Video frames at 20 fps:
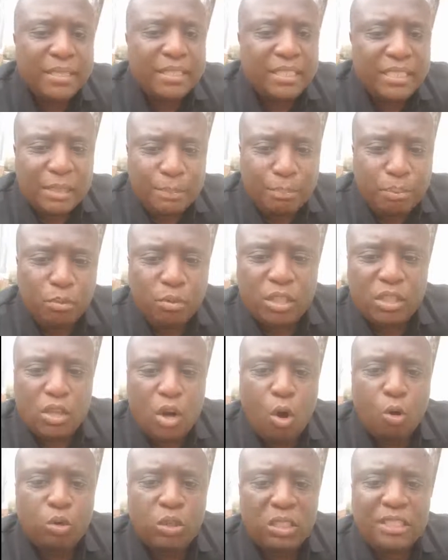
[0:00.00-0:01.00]

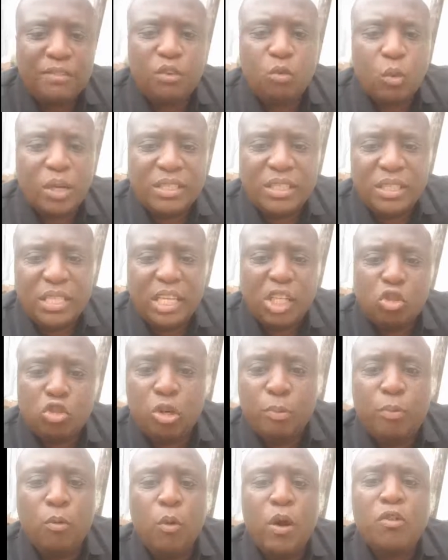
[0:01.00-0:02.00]

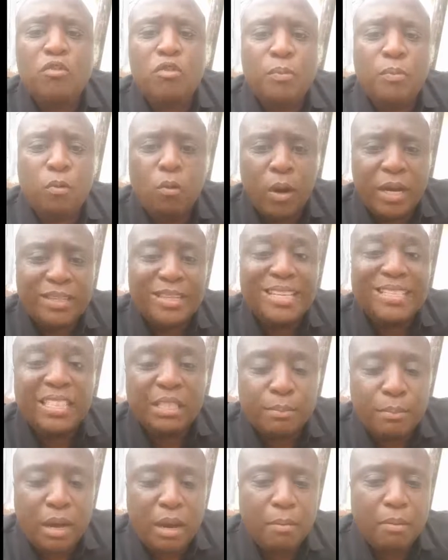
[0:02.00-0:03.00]
263 716
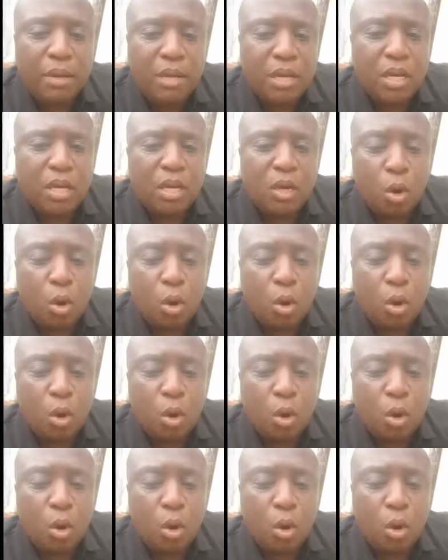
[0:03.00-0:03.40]
111.